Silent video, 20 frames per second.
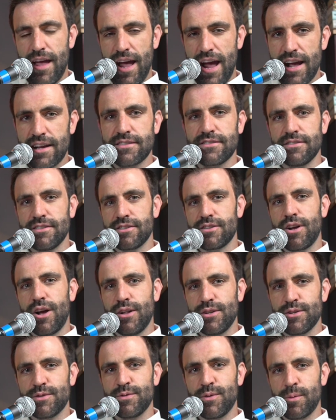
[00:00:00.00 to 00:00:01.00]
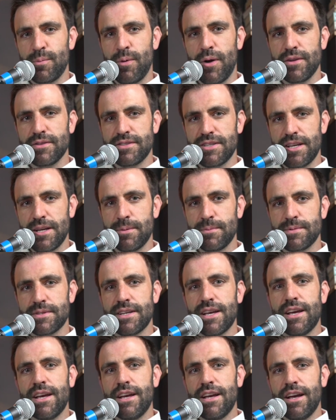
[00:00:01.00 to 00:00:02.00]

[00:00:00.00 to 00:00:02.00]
excellent college football teams.